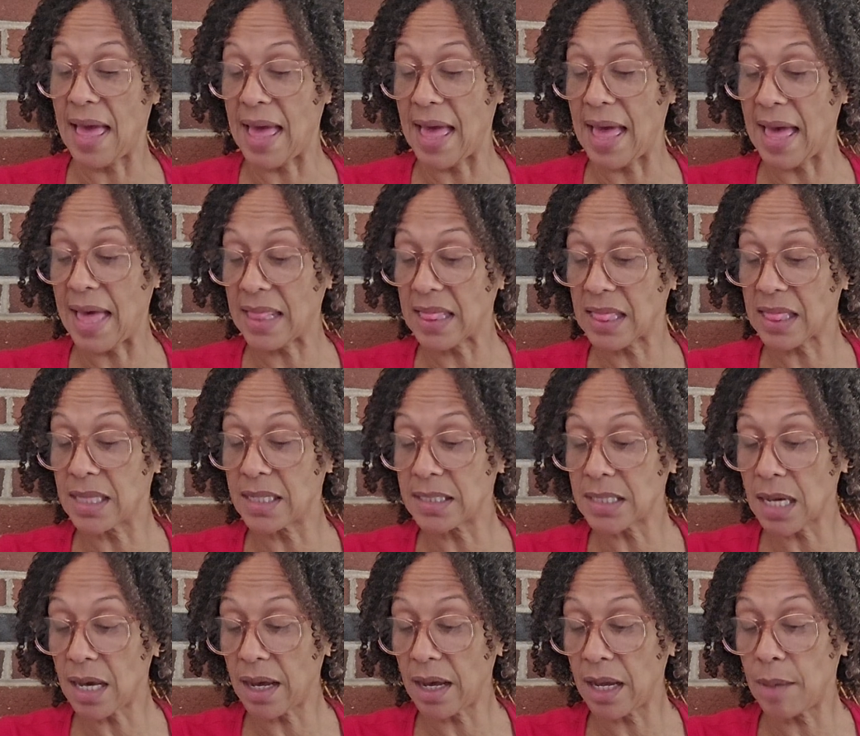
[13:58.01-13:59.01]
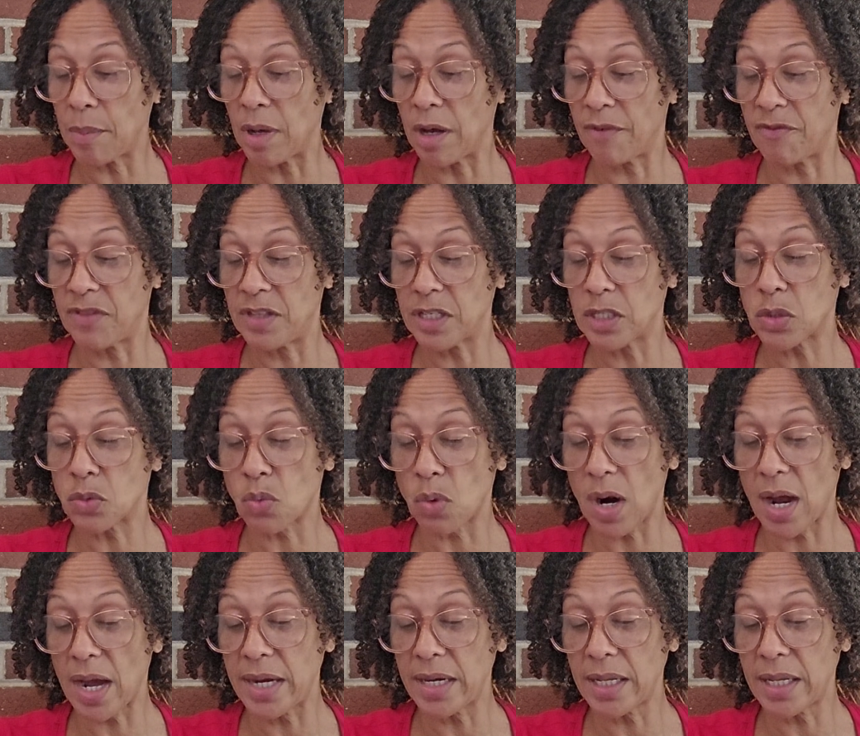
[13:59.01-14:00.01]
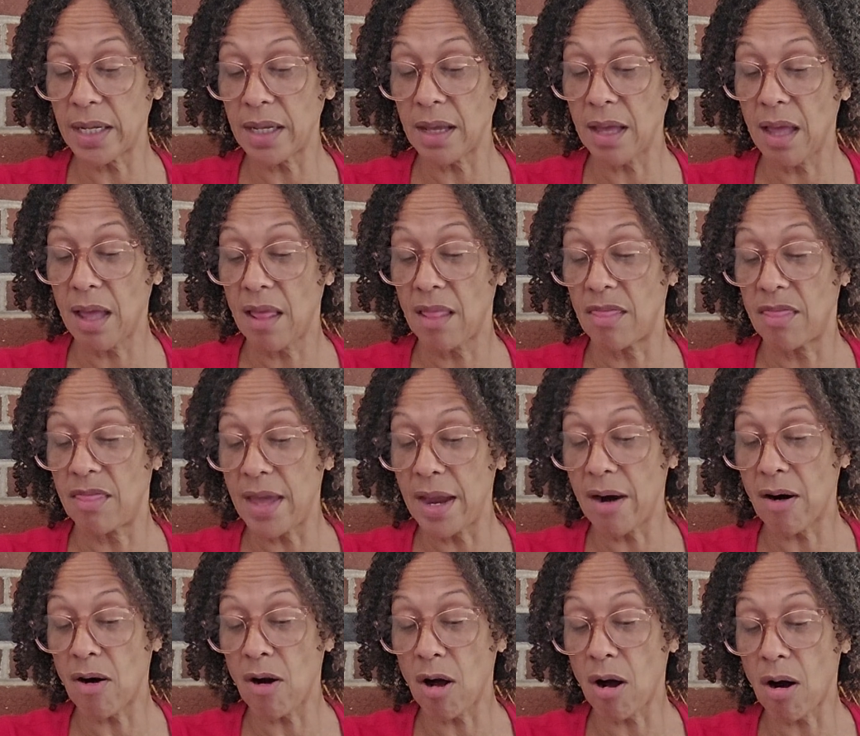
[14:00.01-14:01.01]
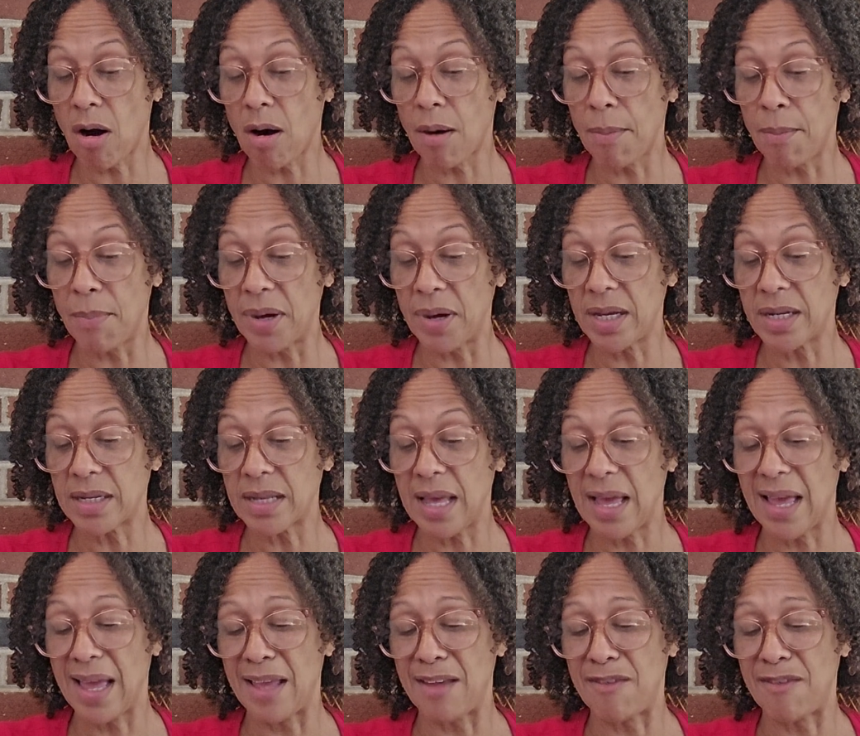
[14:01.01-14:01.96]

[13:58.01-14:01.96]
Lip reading: at the time of this writing, there are but a